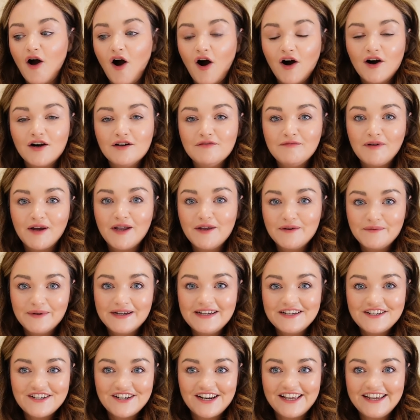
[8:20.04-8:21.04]
On my
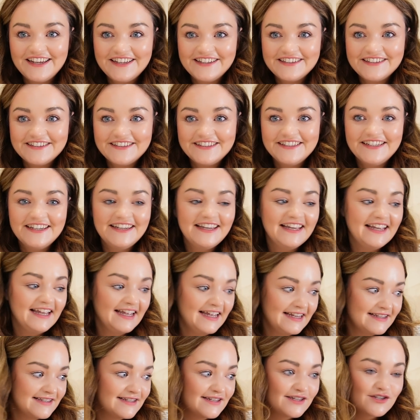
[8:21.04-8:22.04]
wish list
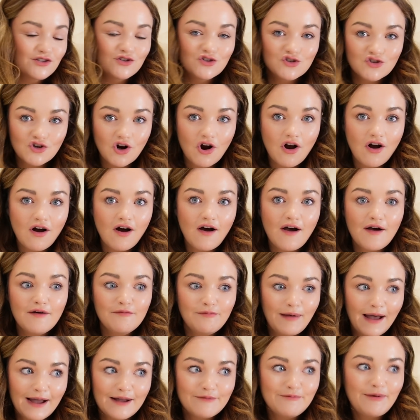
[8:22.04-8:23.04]
is a straw
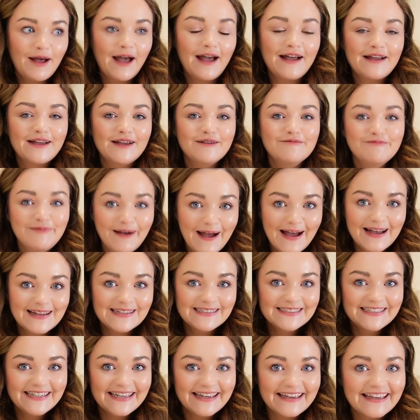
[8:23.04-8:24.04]
backpack
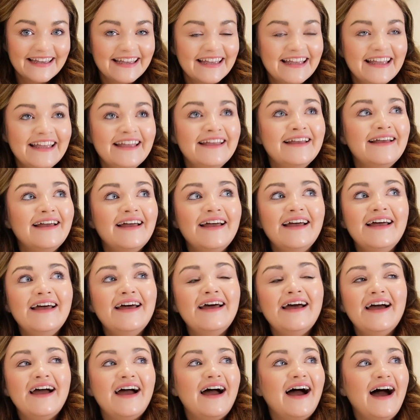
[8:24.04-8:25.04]
basket.
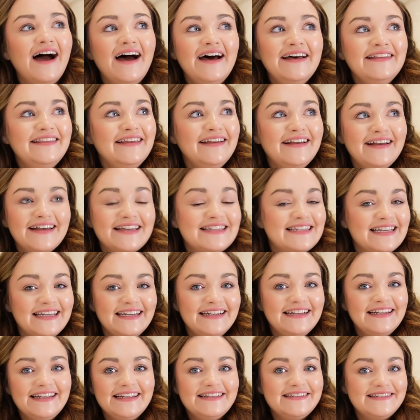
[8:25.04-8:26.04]
I think I've
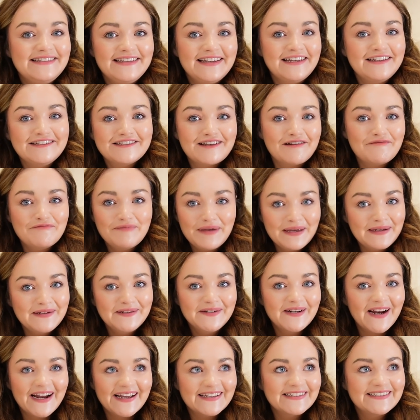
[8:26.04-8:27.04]
seen these things on
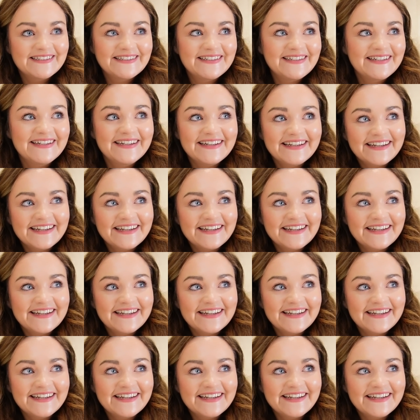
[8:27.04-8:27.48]
Pinterest.